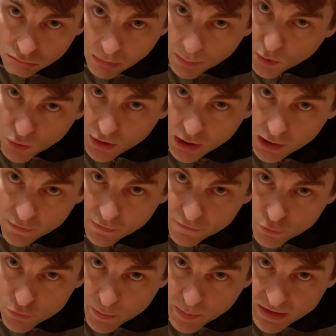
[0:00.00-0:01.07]
I'm not going to give you
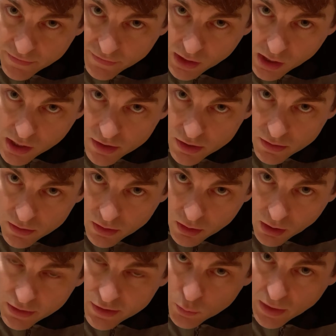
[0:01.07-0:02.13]
full specifications.
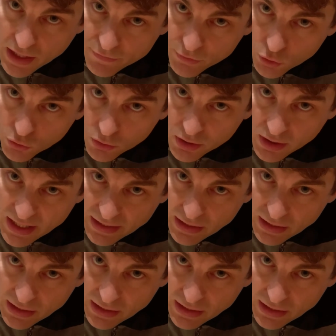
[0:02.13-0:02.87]
I just want to have a look,